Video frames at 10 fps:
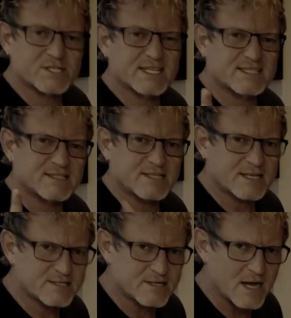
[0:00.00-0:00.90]
is a
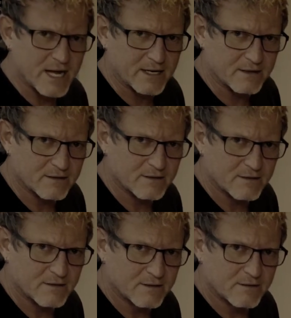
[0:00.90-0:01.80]
6-9.
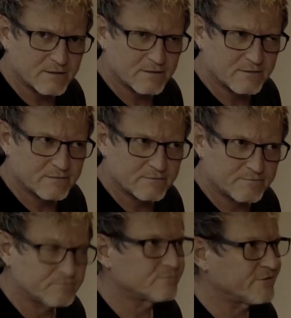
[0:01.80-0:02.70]

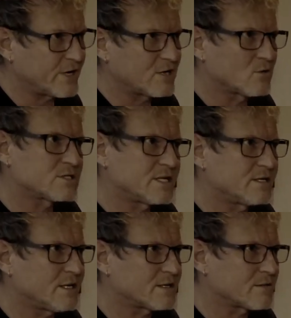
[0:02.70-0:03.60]
Very naughty
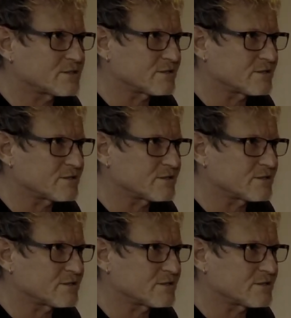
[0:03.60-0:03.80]
indeed, come to